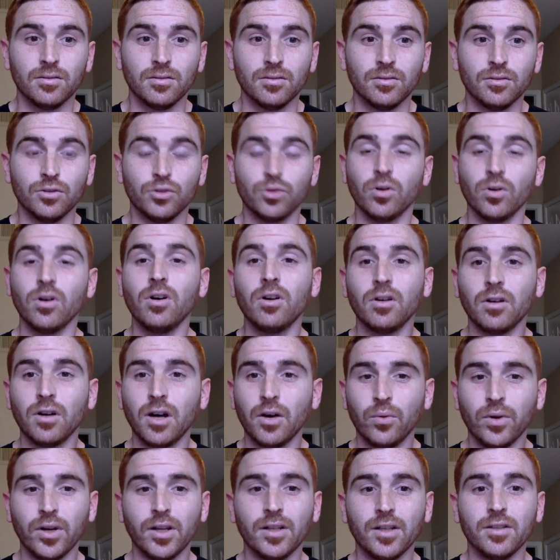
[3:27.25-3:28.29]
draw. I
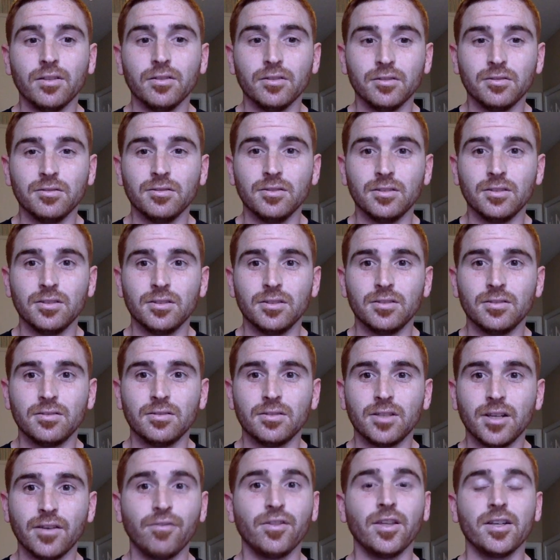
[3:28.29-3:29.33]
want to
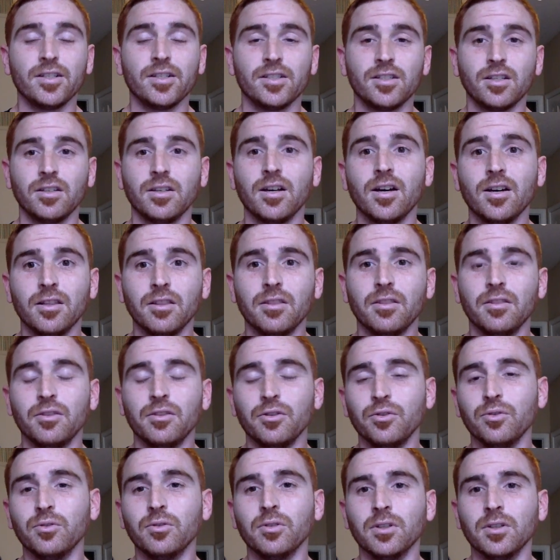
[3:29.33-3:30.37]
give thanks to God
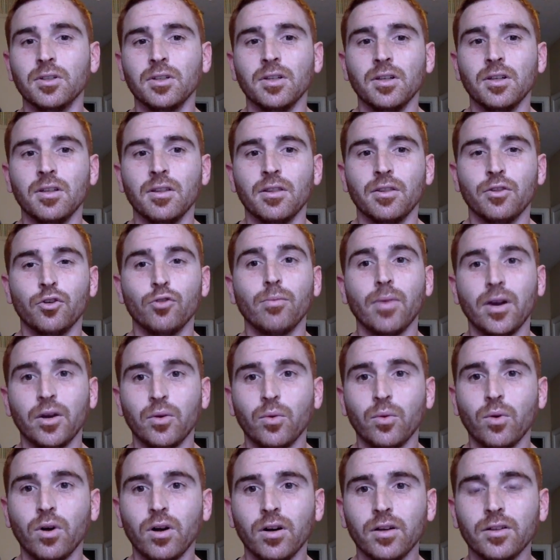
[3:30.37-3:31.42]
through through my
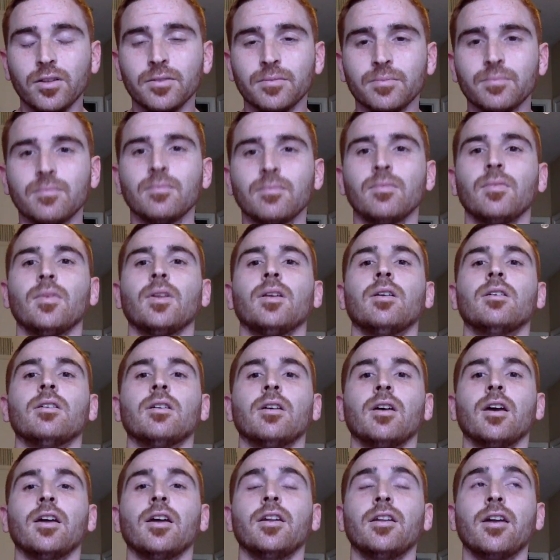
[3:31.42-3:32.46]
work,
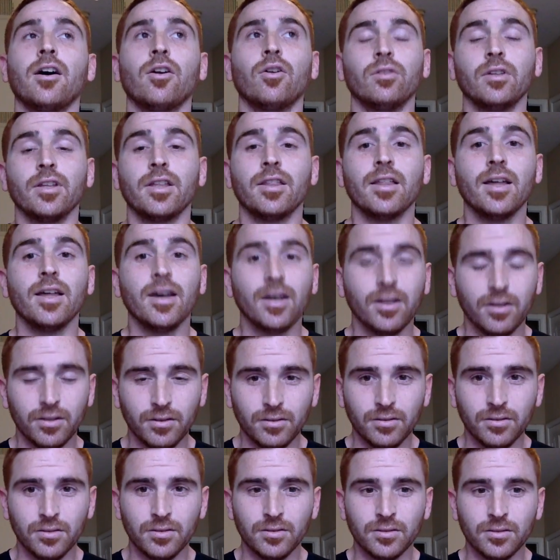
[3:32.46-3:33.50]
and not only that,
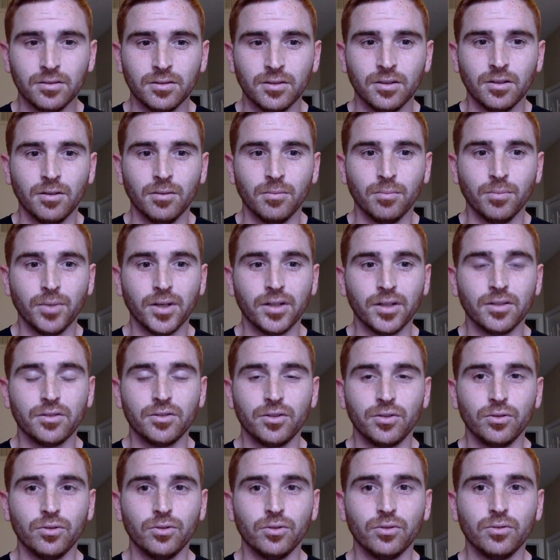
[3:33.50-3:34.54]
but
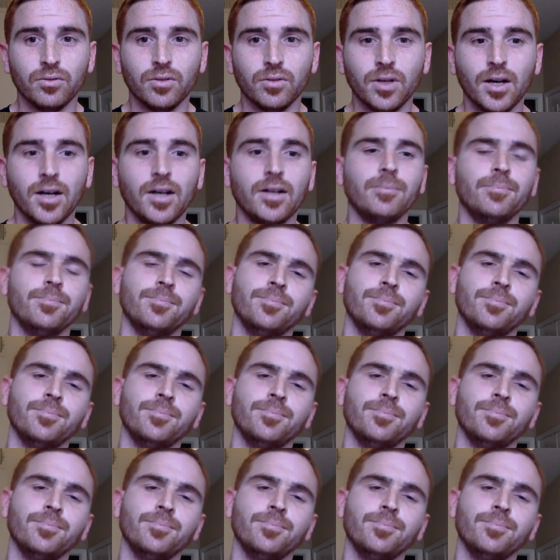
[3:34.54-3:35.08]
to uh,